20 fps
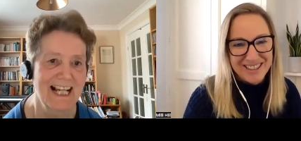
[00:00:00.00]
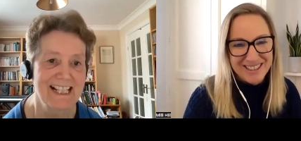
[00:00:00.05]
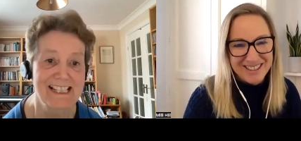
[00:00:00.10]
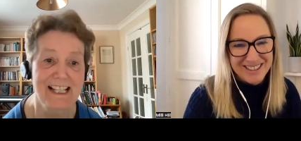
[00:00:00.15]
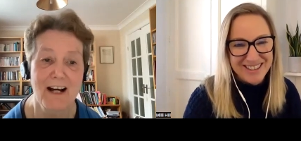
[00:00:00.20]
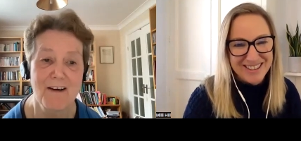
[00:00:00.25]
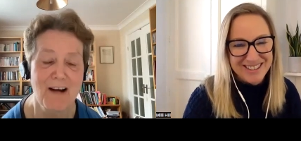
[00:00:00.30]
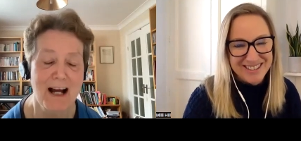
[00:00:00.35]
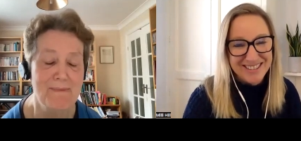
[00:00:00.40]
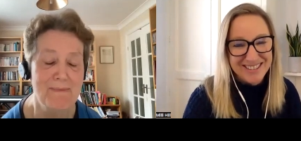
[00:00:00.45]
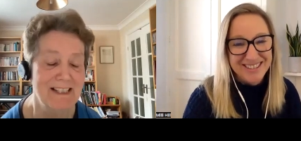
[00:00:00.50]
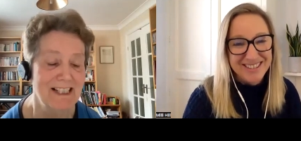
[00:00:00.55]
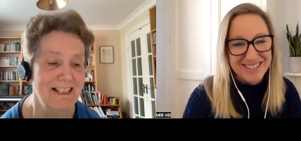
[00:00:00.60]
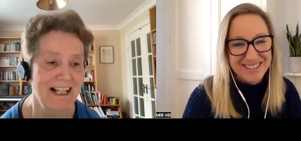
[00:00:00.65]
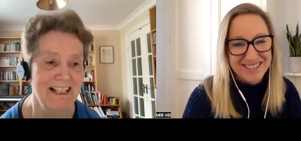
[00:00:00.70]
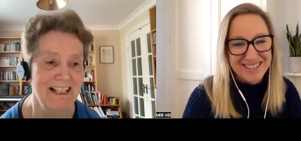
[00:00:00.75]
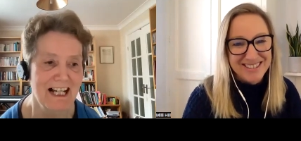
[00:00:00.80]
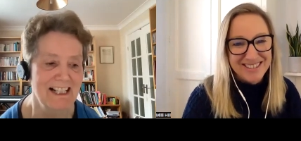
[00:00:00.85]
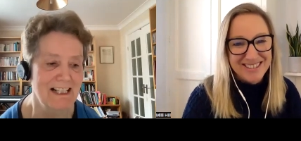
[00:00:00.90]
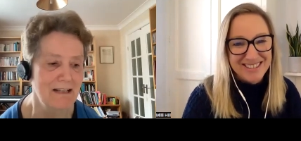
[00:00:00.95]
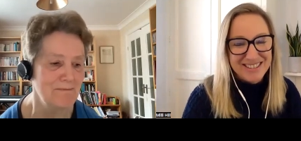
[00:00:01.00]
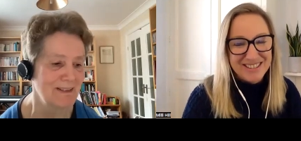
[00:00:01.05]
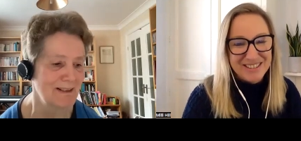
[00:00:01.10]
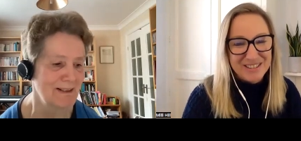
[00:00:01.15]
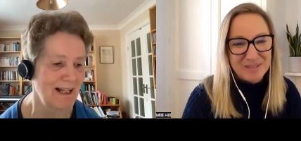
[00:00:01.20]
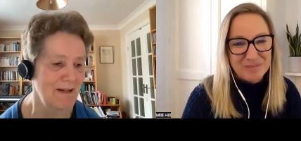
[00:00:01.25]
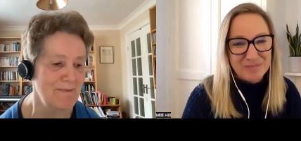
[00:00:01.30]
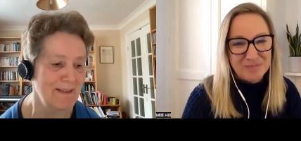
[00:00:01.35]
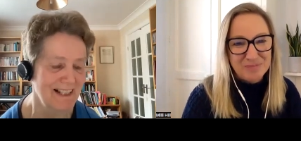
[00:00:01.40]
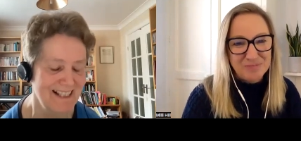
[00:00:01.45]
Speaker 1: yes oh absolutely I, I
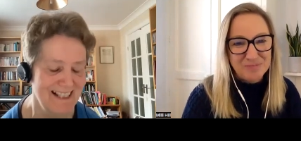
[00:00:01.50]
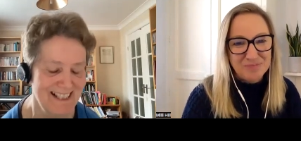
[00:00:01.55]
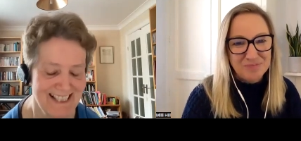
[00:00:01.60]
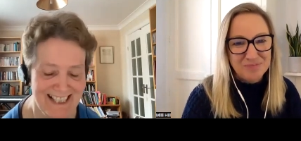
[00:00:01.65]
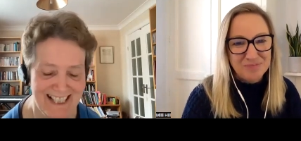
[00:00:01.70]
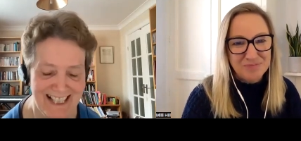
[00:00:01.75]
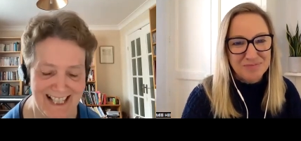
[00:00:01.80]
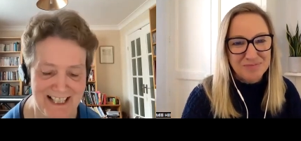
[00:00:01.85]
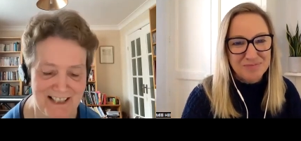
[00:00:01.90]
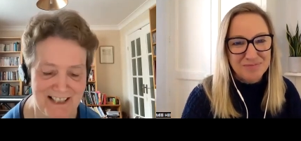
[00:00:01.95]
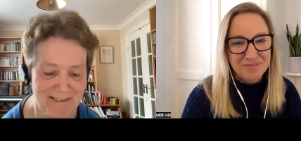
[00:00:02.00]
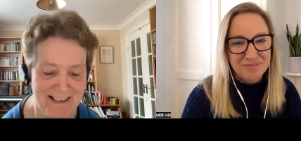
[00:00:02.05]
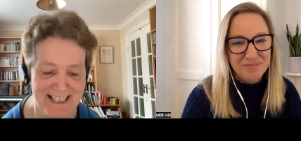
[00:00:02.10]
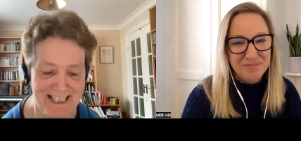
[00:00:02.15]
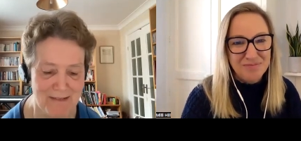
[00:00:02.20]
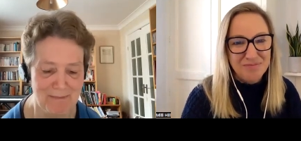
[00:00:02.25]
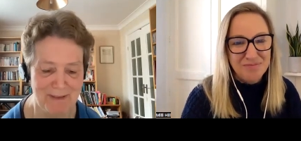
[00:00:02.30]
can I, I, agree